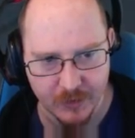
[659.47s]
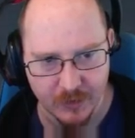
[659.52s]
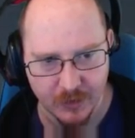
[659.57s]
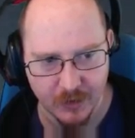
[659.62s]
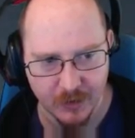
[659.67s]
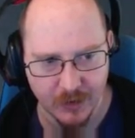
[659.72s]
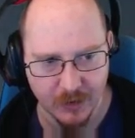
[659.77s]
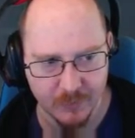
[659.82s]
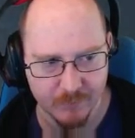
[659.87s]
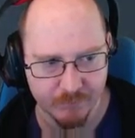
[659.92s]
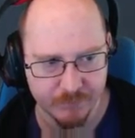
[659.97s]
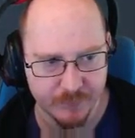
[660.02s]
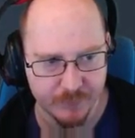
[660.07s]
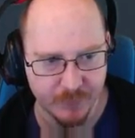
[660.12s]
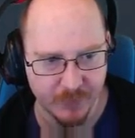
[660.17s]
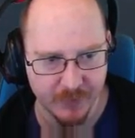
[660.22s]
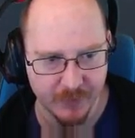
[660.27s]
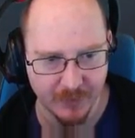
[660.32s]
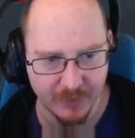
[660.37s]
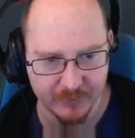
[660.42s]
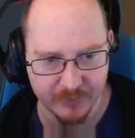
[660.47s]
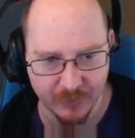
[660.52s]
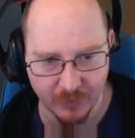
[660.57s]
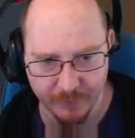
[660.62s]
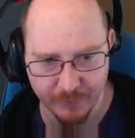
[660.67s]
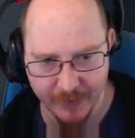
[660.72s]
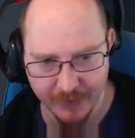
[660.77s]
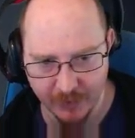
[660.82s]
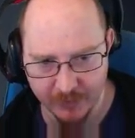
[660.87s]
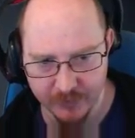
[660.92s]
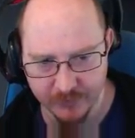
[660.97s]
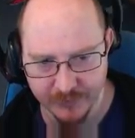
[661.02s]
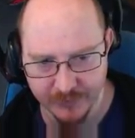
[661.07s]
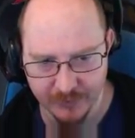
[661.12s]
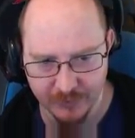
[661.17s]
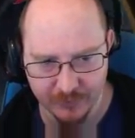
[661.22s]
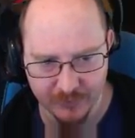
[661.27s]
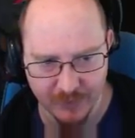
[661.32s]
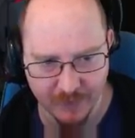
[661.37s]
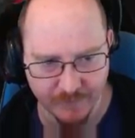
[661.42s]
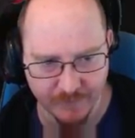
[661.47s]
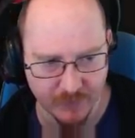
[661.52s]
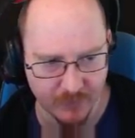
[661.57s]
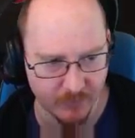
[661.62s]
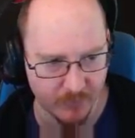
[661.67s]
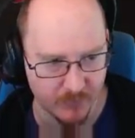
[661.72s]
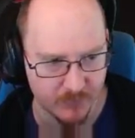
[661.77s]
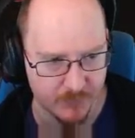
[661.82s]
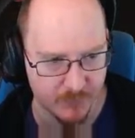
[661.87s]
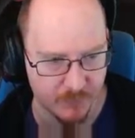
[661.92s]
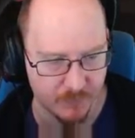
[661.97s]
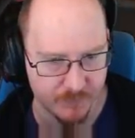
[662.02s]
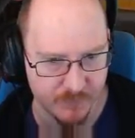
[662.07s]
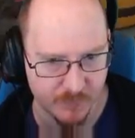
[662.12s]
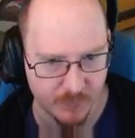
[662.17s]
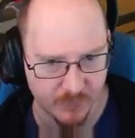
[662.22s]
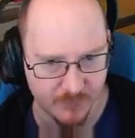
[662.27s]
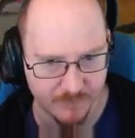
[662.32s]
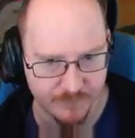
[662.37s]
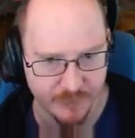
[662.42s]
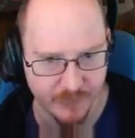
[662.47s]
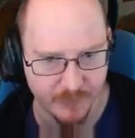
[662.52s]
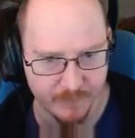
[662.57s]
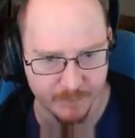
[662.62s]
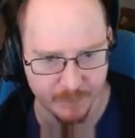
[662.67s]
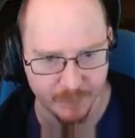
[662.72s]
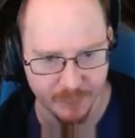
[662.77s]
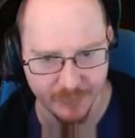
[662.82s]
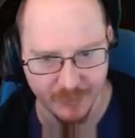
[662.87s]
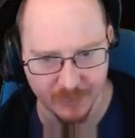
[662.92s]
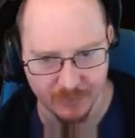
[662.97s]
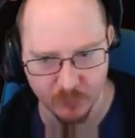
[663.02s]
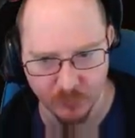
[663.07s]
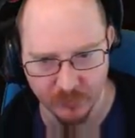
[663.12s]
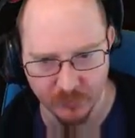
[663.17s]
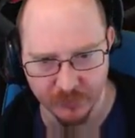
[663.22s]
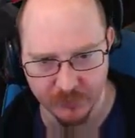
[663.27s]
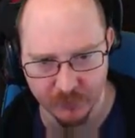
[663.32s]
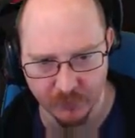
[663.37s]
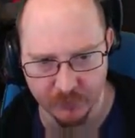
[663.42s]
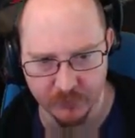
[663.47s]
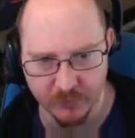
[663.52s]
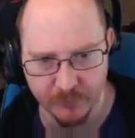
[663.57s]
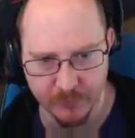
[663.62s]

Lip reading: But the large health pack underneath is definitely the most useful one I found. This one is also